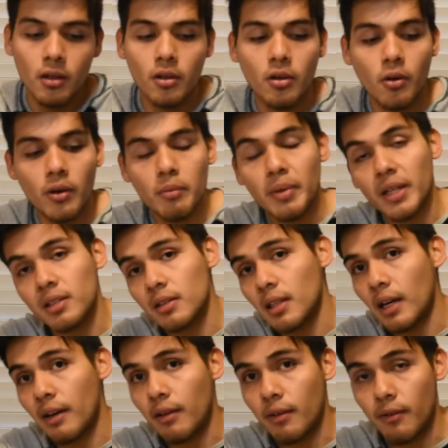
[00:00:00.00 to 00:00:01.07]
Going back to
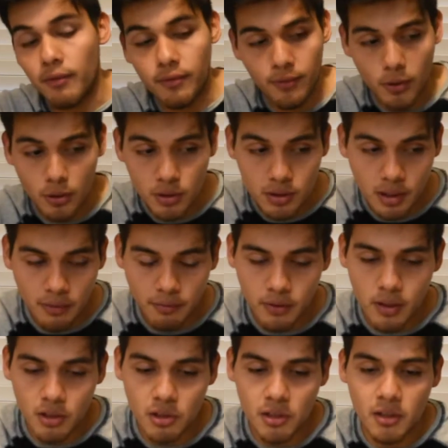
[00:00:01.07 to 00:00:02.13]
that first
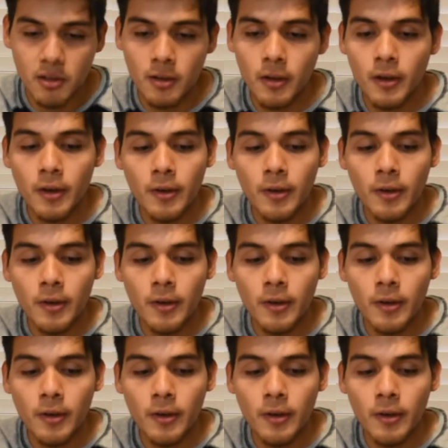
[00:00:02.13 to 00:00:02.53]
definition,